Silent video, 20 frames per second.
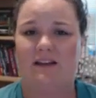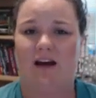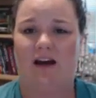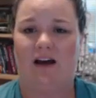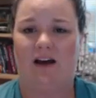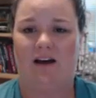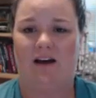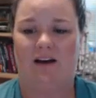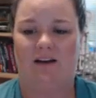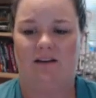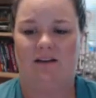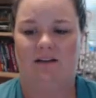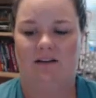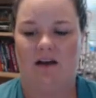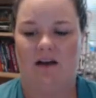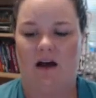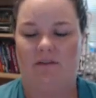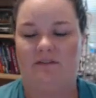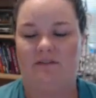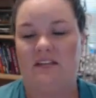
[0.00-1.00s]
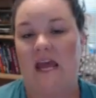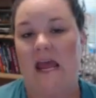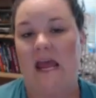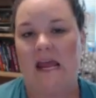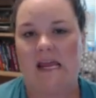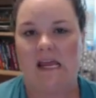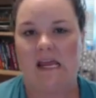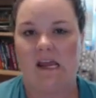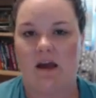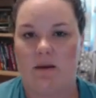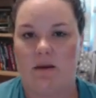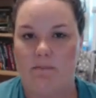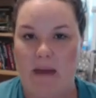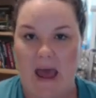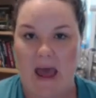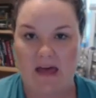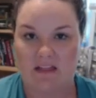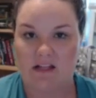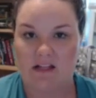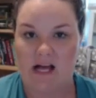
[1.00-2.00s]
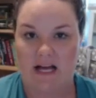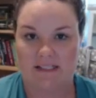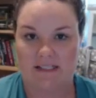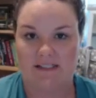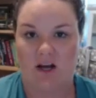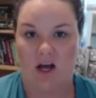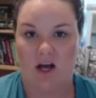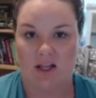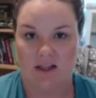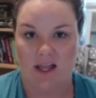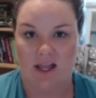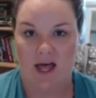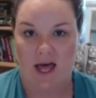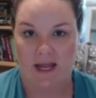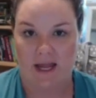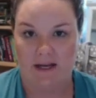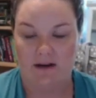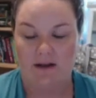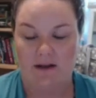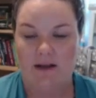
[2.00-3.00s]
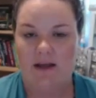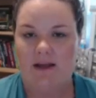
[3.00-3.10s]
of taking a math class online.